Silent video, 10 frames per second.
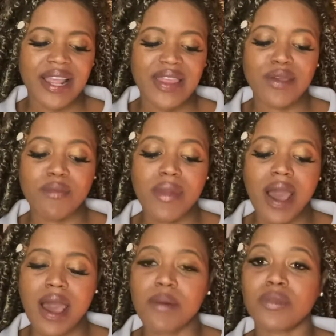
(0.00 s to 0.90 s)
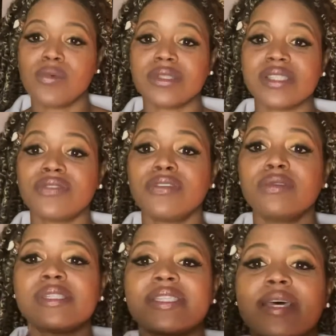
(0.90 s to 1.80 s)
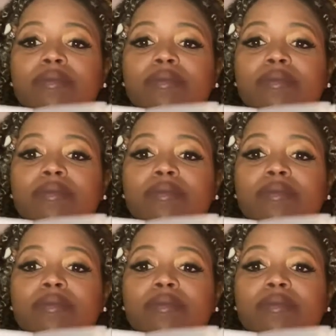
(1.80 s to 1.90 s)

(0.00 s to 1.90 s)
Their mom was a few steps